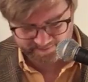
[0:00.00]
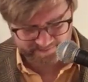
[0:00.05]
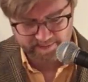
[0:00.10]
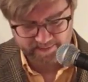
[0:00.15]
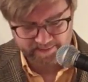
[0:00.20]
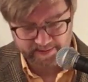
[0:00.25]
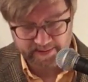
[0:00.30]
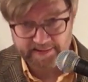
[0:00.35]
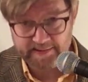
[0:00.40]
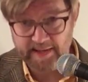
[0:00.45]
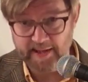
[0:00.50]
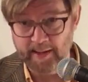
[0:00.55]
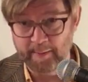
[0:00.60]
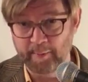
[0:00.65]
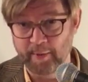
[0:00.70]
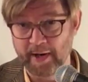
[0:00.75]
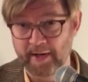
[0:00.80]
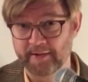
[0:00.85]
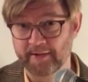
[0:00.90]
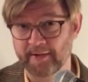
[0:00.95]
The
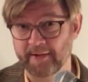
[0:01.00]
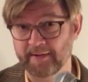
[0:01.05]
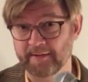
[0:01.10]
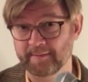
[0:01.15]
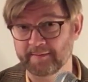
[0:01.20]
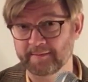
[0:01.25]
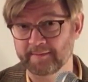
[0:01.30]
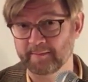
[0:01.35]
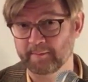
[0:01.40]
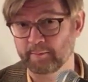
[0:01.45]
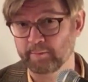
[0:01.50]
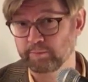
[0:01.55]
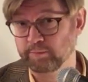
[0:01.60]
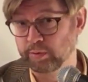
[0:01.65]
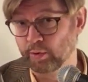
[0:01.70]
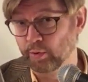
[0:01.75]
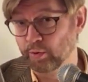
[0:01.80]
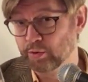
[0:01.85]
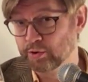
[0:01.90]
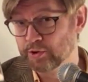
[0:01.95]
Celebrator.
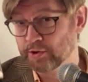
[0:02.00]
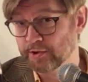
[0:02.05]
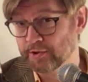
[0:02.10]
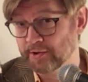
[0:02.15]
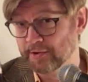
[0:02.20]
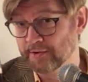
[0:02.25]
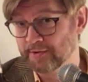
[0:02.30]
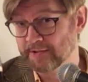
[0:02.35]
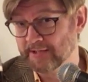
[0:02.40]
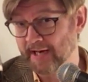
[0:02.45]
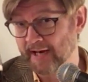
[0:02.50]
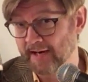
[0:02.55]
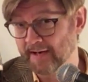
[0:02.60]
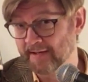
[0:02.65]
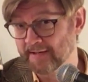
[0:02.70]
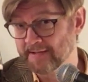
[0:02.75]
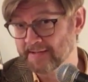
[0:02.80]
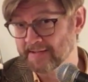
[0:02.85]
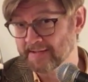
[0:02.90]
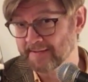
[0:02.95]
Prost,
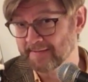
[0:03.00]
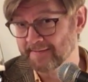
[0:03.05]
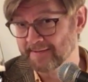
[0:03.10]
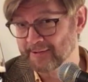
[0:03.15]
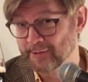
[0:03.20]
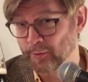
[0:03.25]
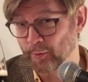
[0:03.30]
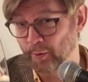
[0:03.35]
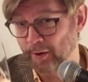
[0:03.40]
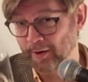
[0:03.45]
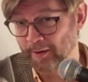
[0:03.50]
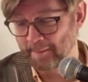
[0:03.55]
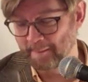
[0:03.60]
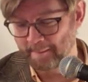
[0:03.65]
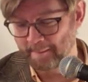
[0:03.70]
cheers, skål.